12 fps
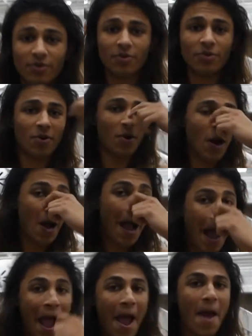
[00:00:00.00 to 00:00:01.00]
days.
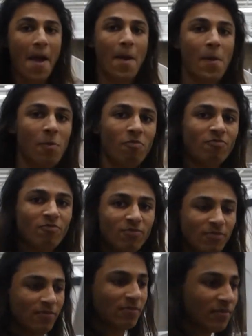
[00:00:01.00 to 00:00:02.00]

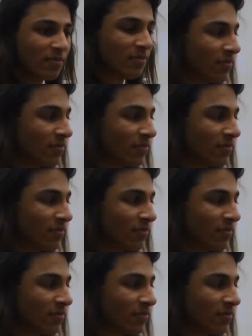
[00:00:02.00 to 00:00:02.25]
He's getting in his